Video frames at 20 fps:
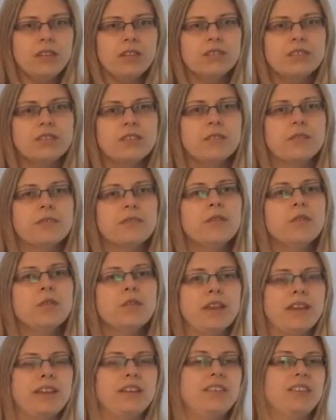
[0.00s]
So for
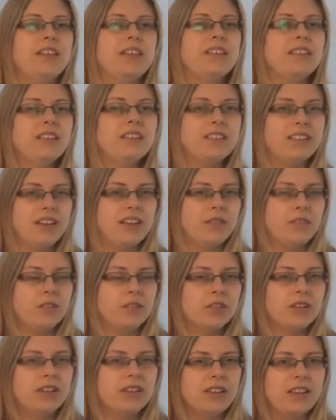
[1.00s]
that, you then need to have
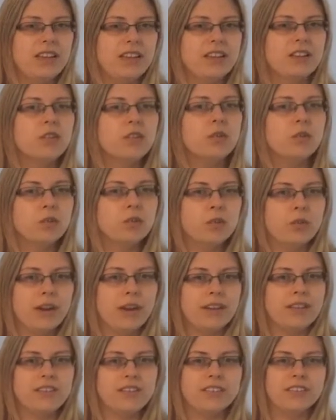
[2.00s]
your clear call to
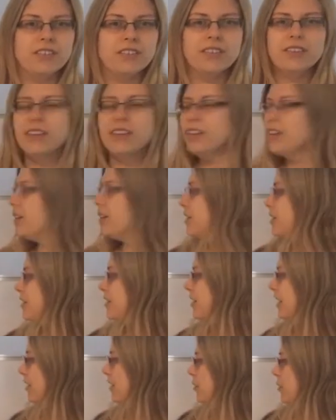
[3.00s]
action. So
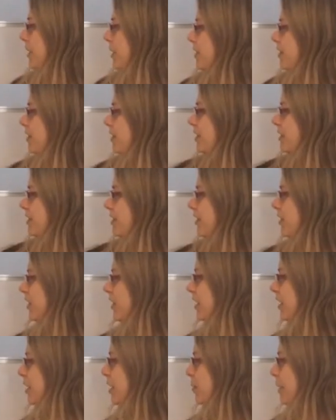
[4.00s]
that's where you need to
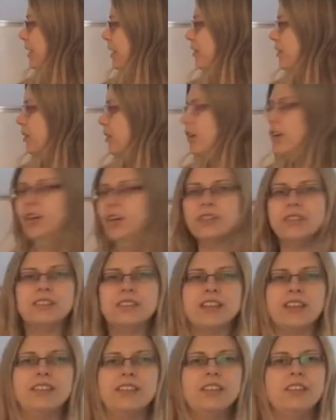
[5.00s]
think about the
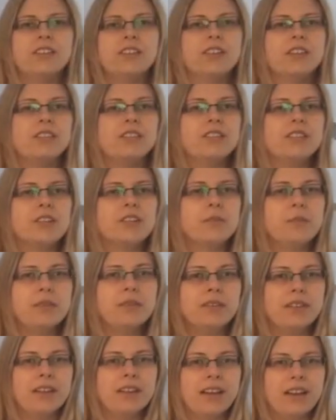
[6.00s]
content that you're going to
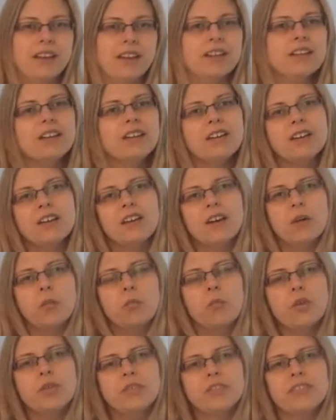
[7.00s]
communicate
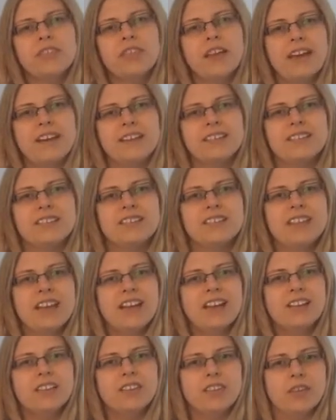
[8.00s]
and what's there to
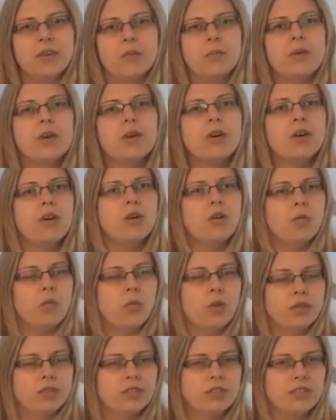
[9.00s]
tell them
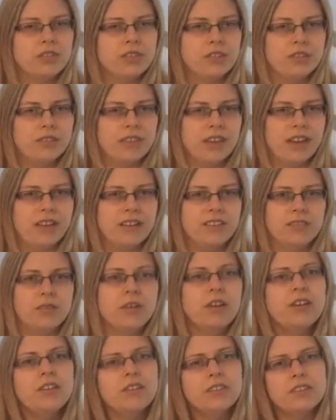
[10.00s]
what to do next. So
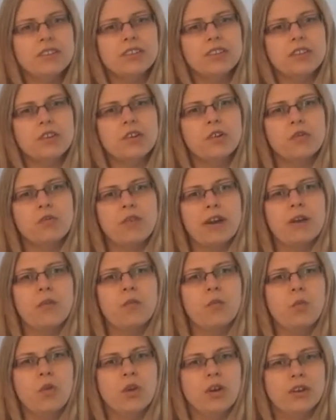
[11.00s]
are you using the correct
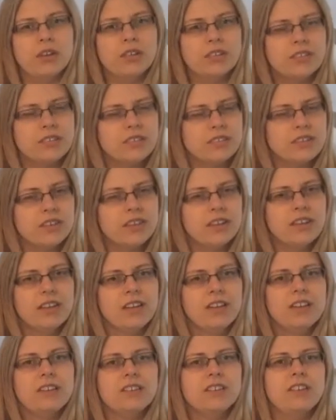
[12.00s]
words?
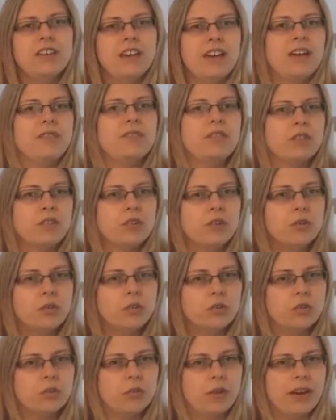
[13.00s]
Do you have your
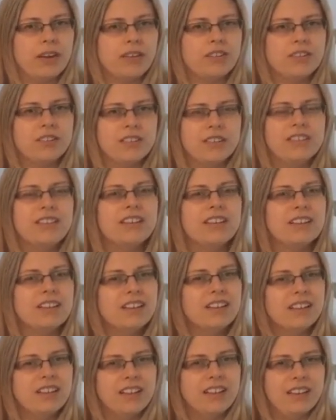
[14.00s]
call to action? Is it
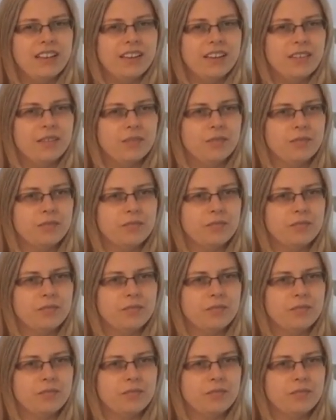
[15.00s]
clear?